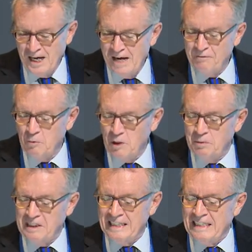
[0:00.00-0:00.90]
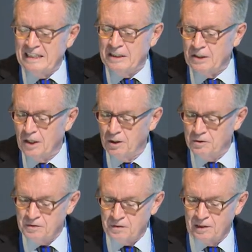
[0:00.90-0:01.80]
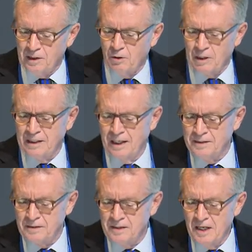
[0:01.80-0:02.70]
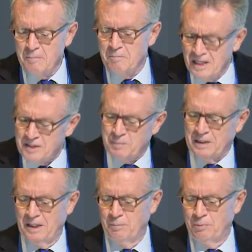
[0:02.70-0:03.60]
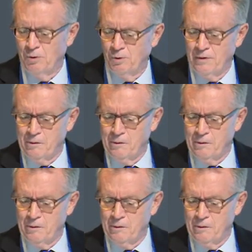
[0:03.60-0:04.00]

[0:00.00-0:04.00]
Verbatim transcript: Everyone but an idiot knows that the lower classes must be kept poor.